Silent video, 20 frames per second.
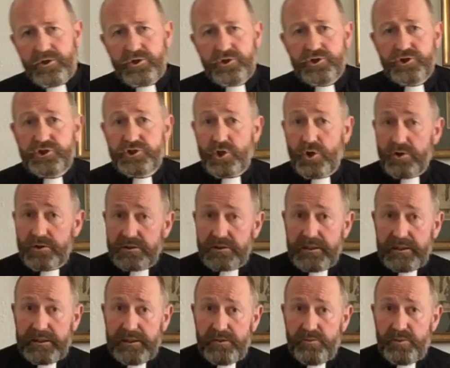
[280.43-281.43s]

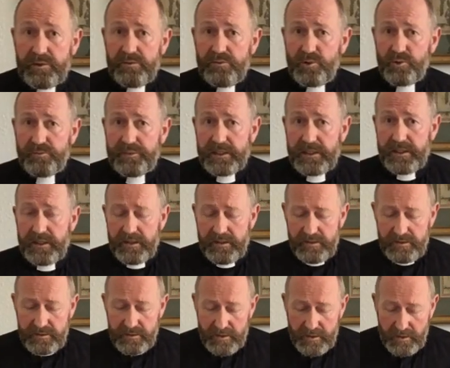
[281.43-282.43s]
Shortly, we will
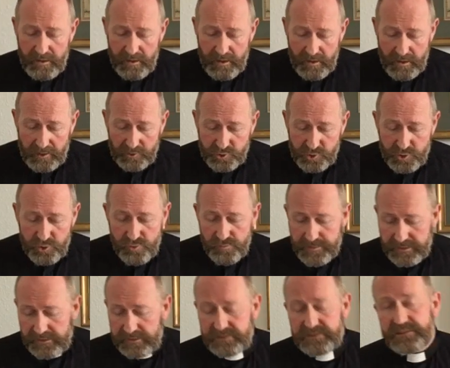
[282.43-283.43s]
begin a
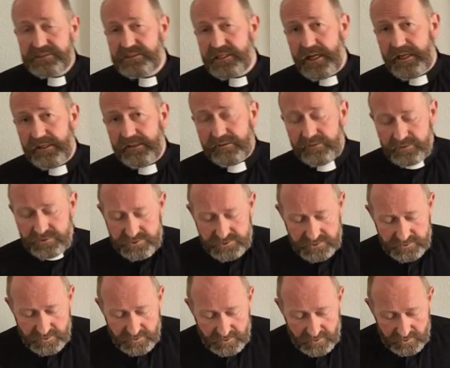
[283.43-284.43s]
2-minute
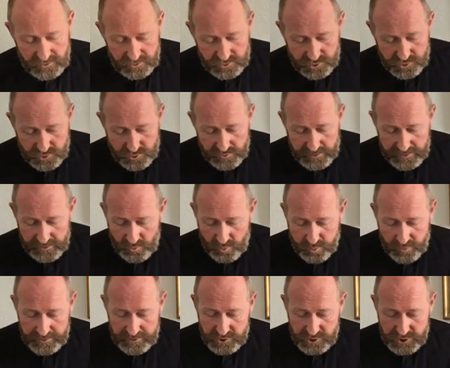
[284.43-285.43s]
silence, during
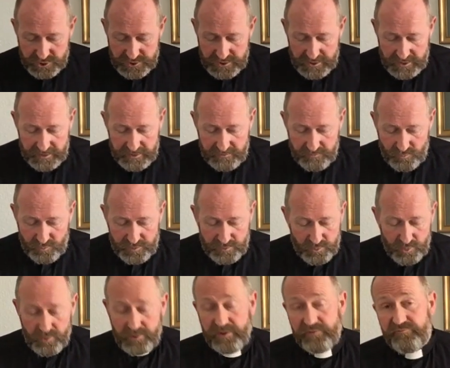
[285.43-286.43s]
which time we
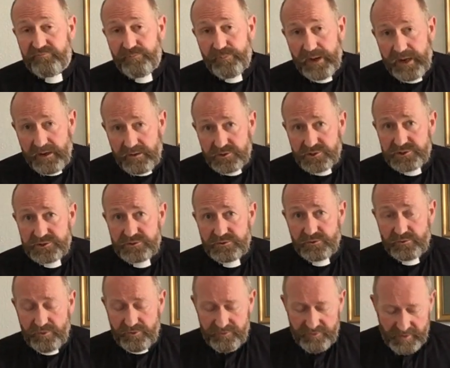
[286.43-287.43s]
will give
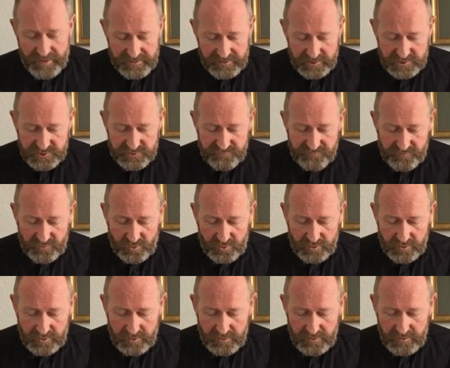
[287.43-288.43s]
personal thanks
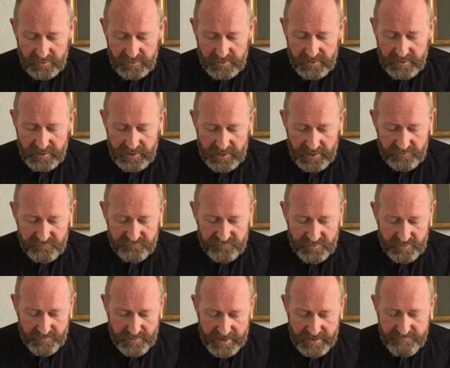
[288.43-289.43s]
for and
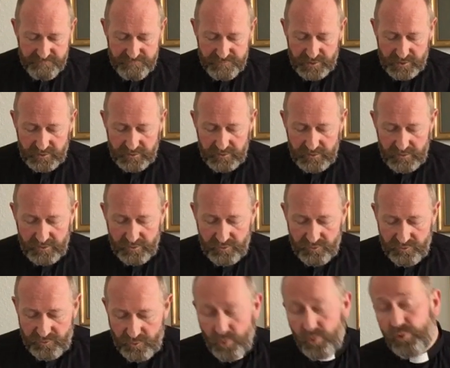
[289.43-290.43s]
remember
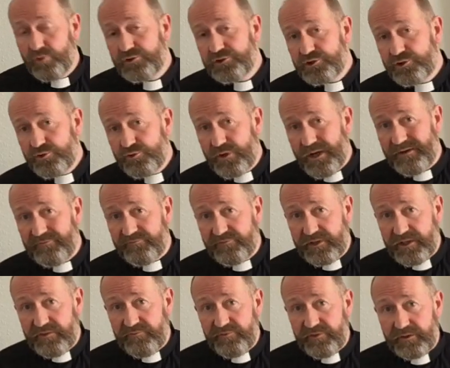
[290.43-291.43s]
those who have
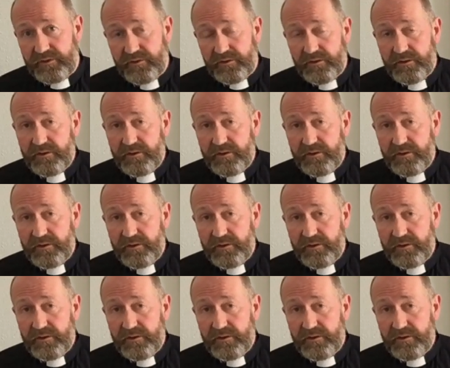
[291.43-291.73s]
given